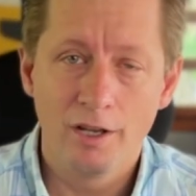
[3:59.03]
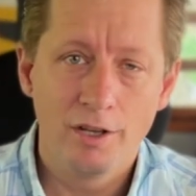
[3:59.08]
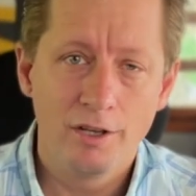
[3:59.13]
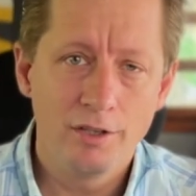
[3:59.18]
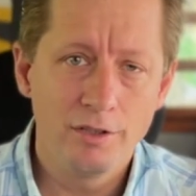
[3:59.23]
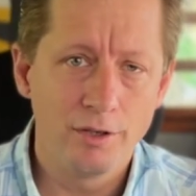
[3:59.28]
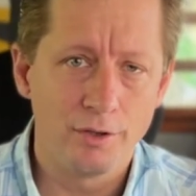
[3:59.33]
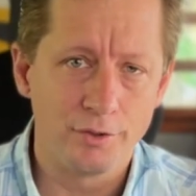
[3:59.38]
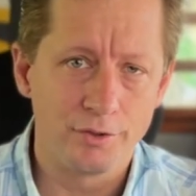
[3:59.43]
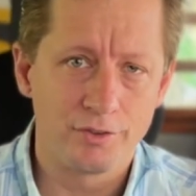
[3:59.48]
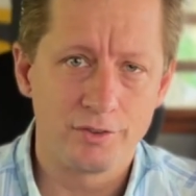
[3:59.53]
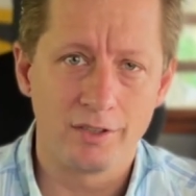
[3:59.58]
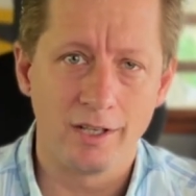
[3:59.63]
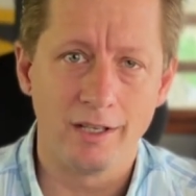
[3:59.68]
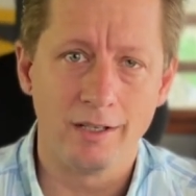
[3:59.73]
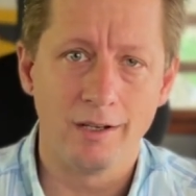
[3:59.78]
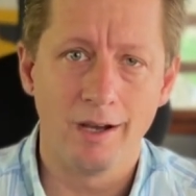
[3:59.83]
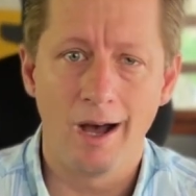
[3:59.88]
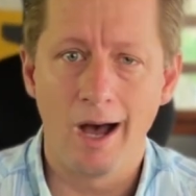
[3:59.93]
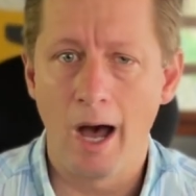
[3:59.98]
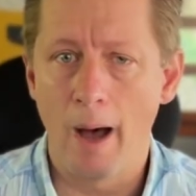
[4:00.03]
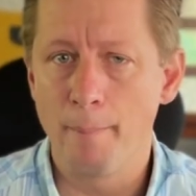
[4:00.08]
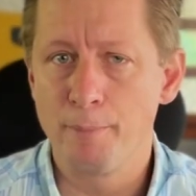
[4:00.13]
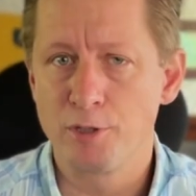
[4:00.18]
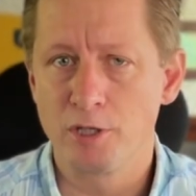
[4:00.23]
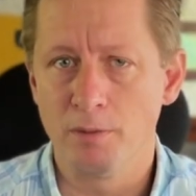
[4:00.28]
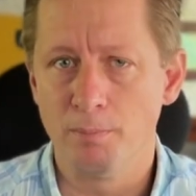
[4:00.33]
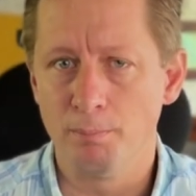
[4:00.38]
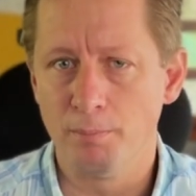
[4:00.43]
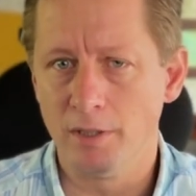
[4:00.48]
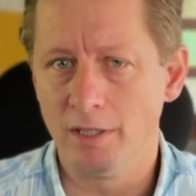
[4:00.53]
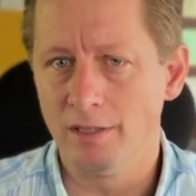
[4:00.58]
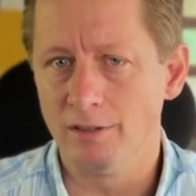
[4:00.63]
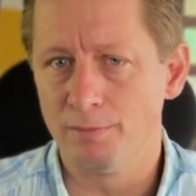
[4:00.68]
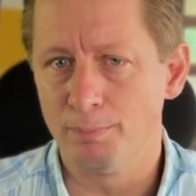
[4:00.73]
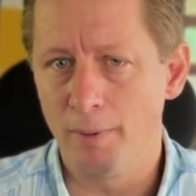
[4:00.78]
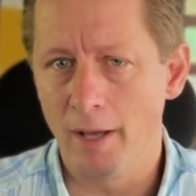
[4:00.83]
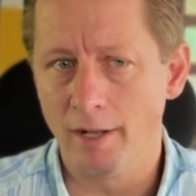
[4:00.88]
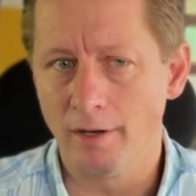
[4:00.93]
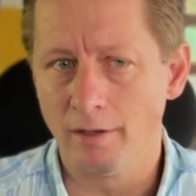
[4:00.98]
You don't say option B is
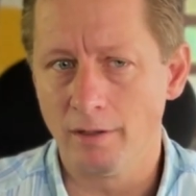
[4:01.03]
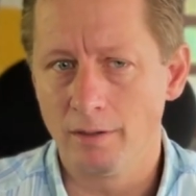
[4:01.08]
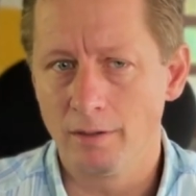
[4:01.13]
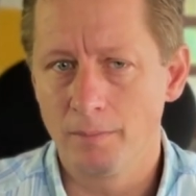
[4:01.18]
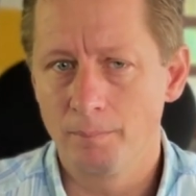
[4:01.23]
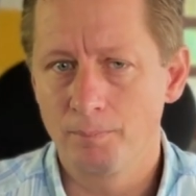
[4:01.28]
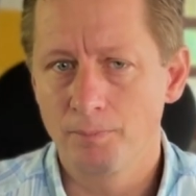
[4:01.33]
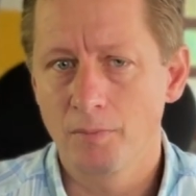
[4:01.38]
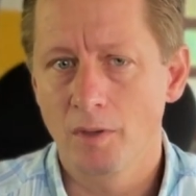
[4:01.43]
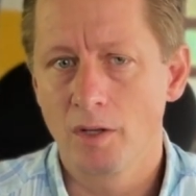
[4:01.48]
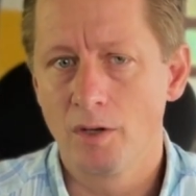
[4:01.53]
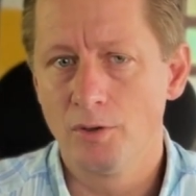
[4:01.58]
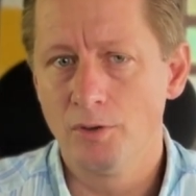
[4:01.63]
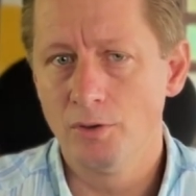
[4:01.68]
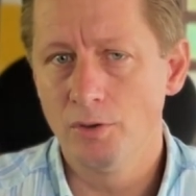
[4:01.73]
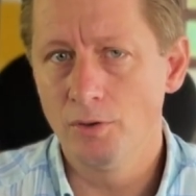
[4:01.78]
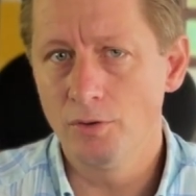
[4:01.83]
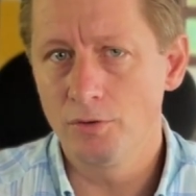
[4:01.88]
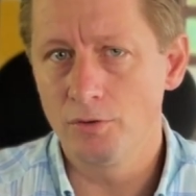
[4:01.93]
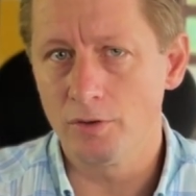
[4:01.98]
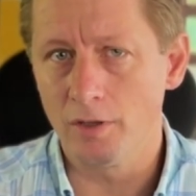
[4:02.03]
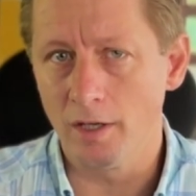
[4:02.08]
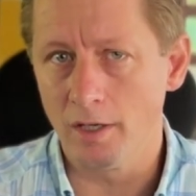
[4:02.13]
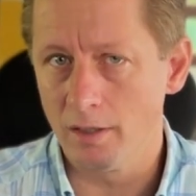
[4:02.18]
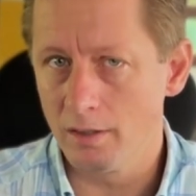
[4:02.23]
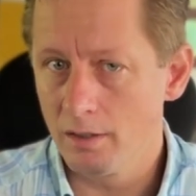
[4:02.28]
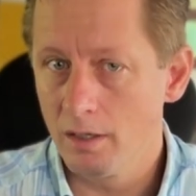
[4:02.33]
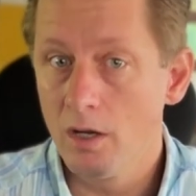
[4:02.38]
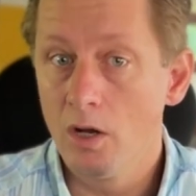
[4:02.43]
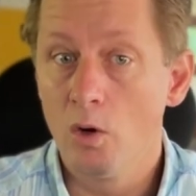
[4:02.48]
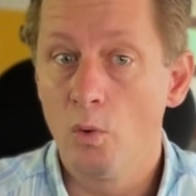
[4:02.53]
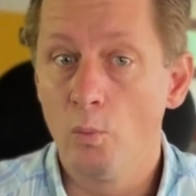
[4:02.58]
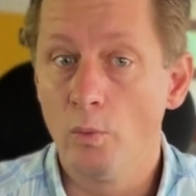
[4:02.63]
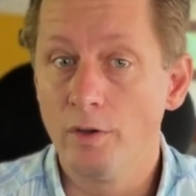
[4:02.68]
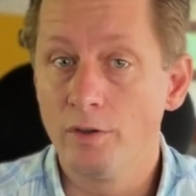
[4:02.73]
better. You say, we